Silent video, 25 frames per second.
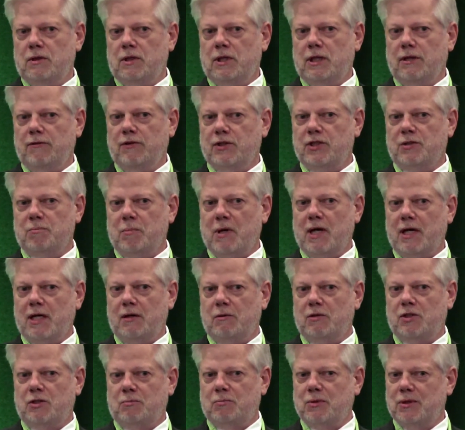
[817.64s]
give us
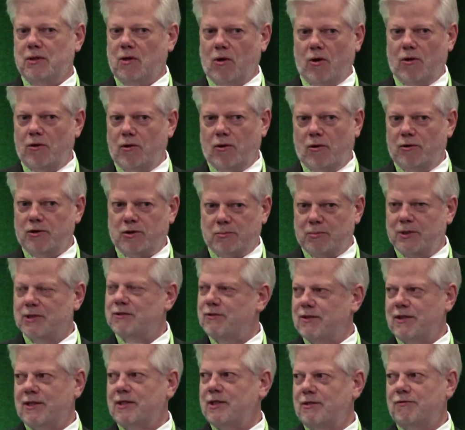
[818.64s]
money
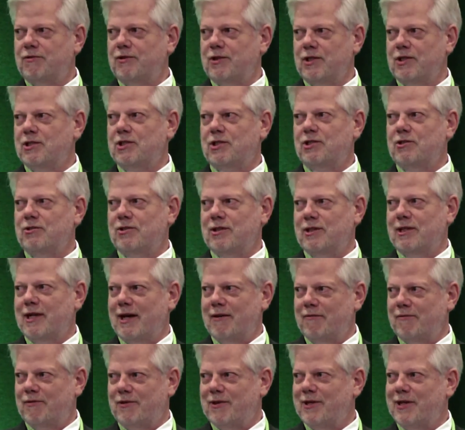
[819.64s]
specifically for the student,
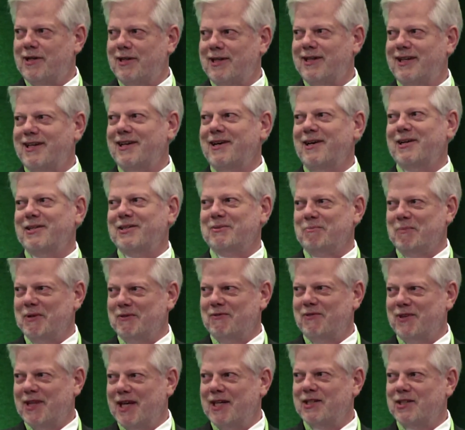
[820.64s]
not for anything else,
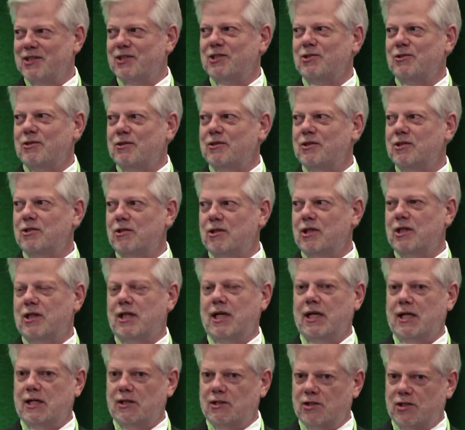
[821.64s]
but for that student, so that
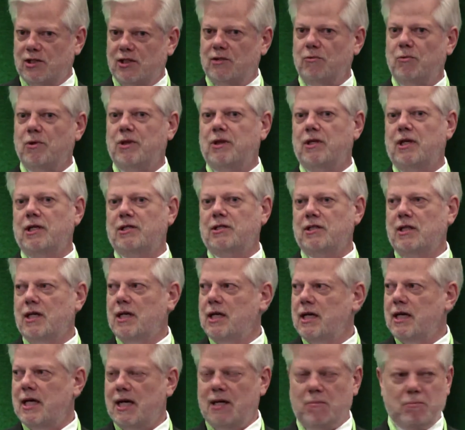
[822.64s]
they can sit with us
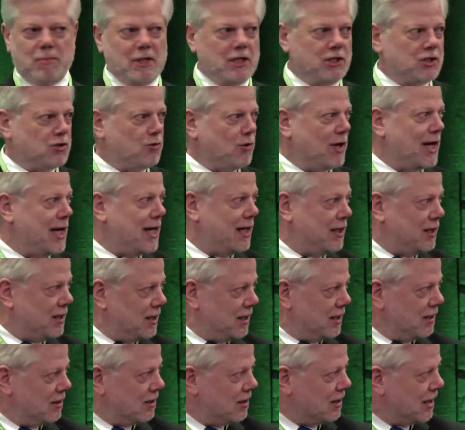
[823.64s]
and be trained
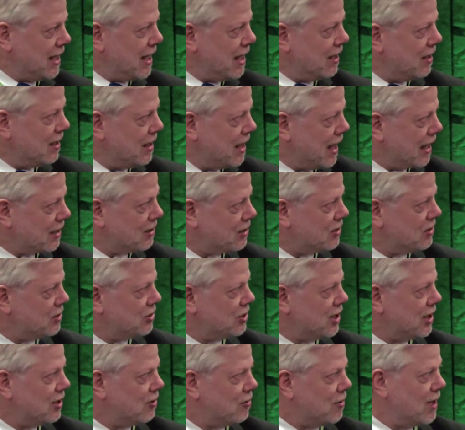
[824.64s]
into that next
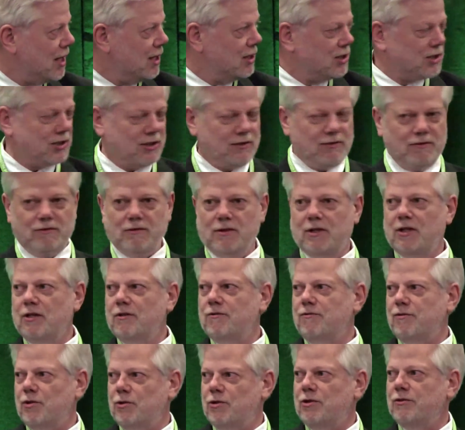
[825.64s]
generation
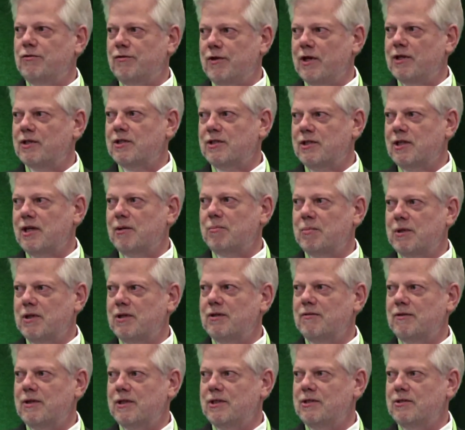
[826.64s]
food defense type
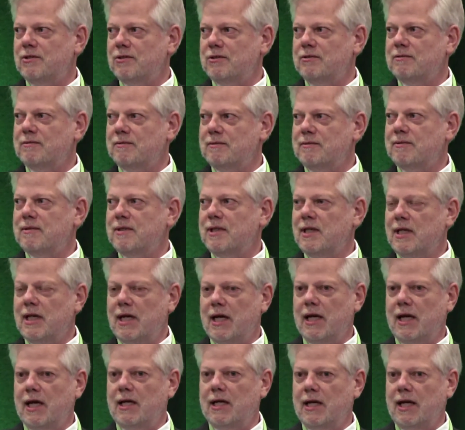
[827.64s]
individual.
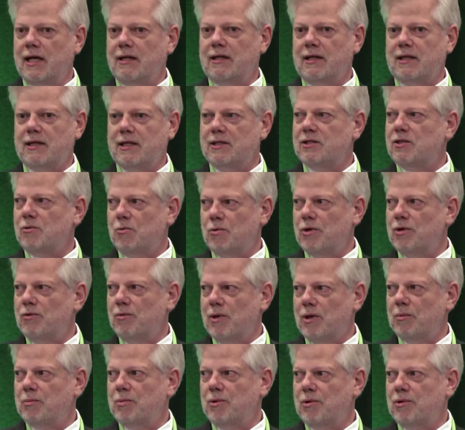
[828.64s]
Gotcha. And I think that's a
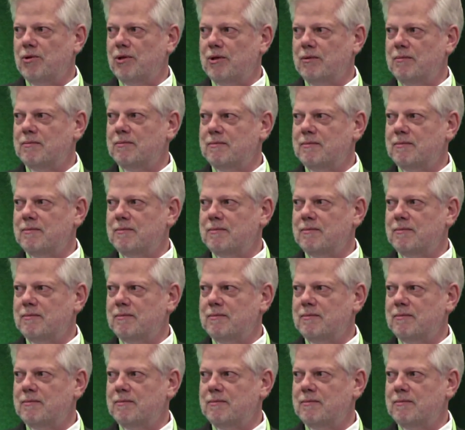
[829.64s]
worthwhile program.